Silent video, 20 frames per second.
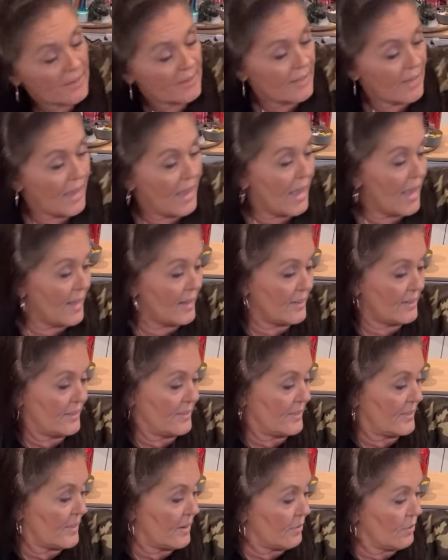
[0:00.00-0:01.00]
They had
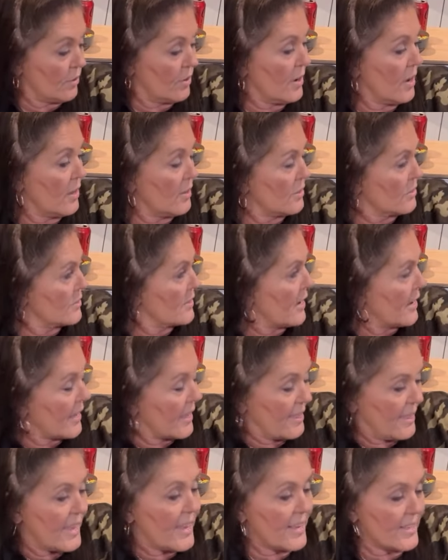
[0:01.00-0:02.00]
several colors. I
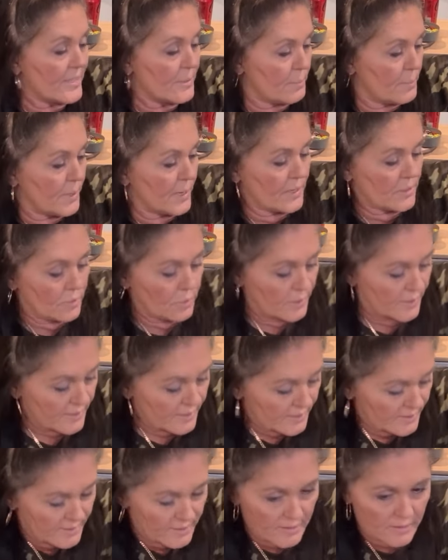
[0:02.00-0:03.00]
think it's a Big
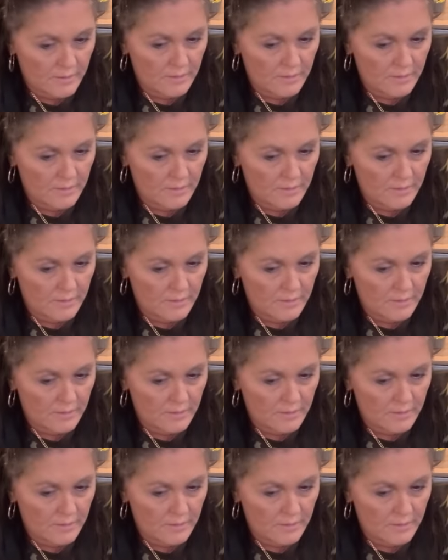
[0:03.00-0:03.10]
Twist.